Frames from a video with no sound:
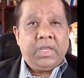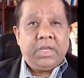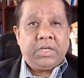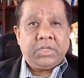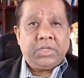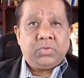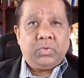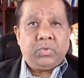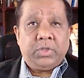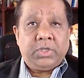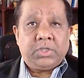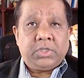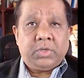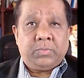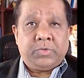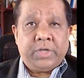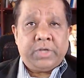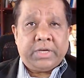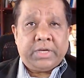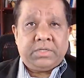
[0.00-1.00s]
It is with this
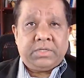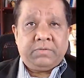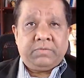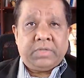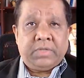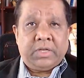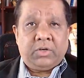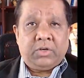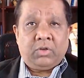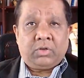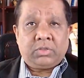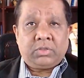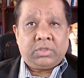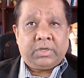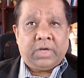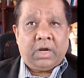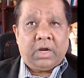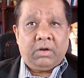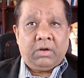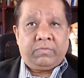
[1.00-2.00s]
objective that Dr.
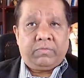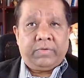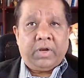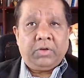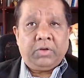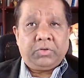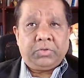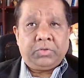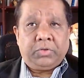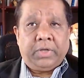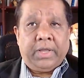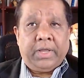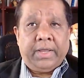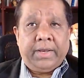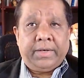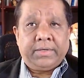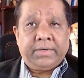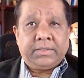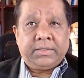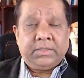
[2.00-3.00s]
Carlo Franco
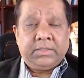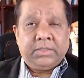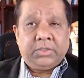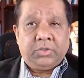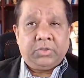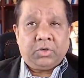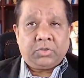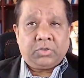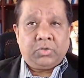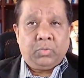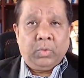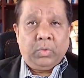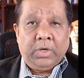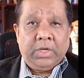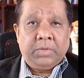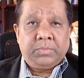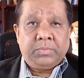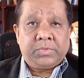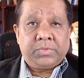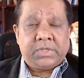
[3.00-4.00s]
and Dr.
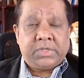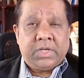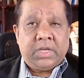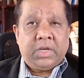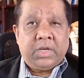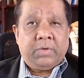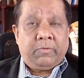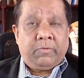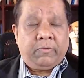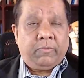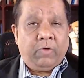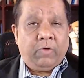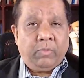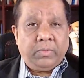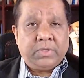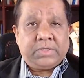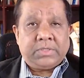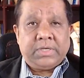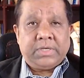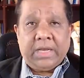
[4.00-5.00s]
Williams
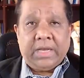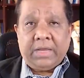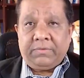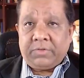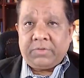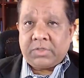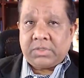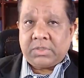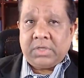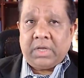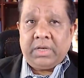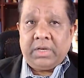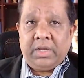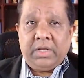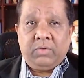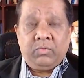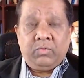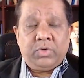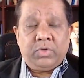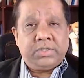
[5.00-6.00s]
performed this cadaver study
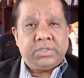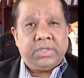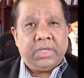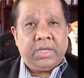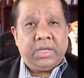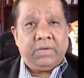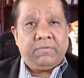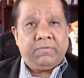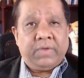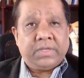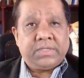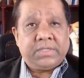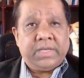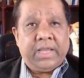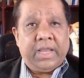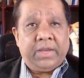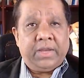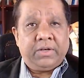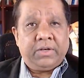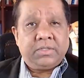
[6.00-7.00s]
in which they
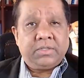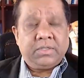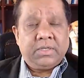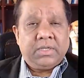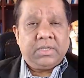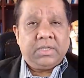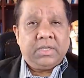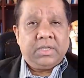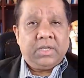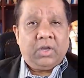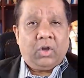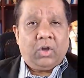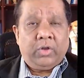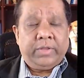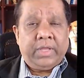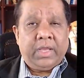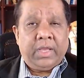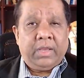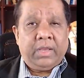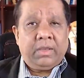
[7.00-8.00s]
investigated, or
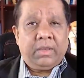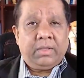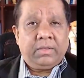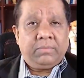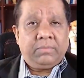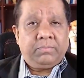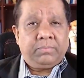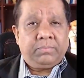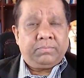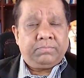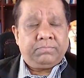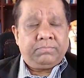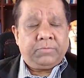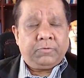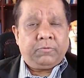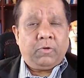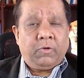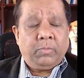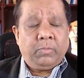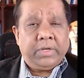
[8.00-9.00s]
they
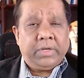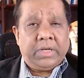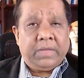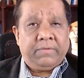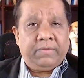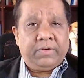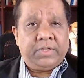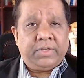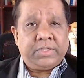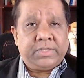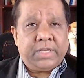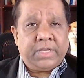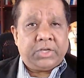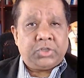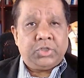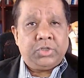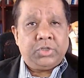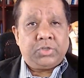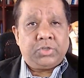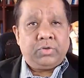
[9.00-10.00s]
performed cadaver
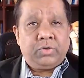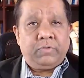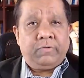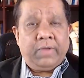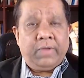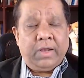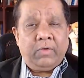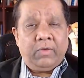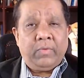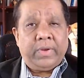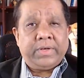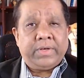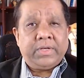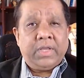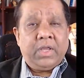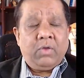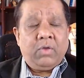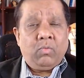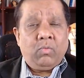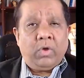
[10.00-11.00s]
dissections to evaluate
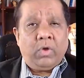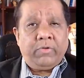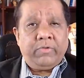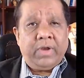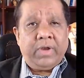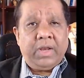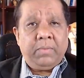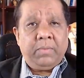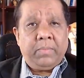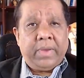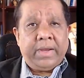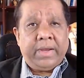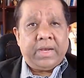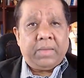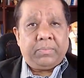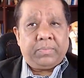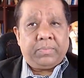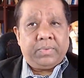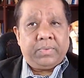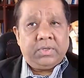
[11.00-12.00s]
what really made
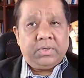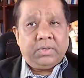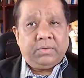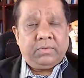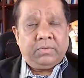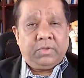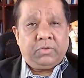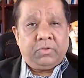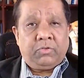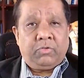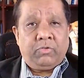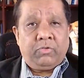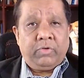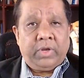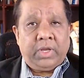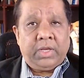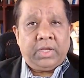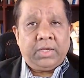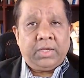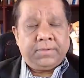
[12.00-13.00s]
up the
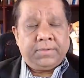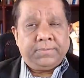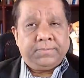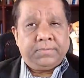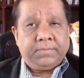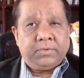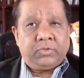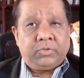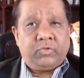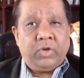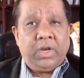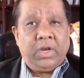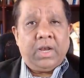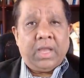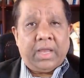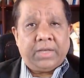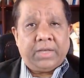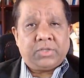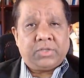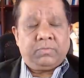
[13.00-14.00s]
three
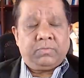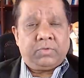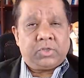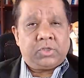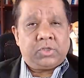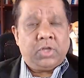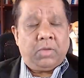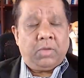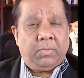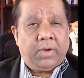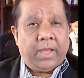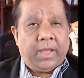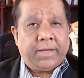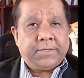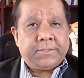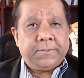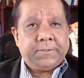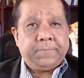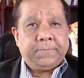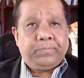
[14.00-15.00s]
lights of the
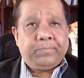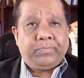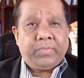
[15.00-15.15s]
stoplight.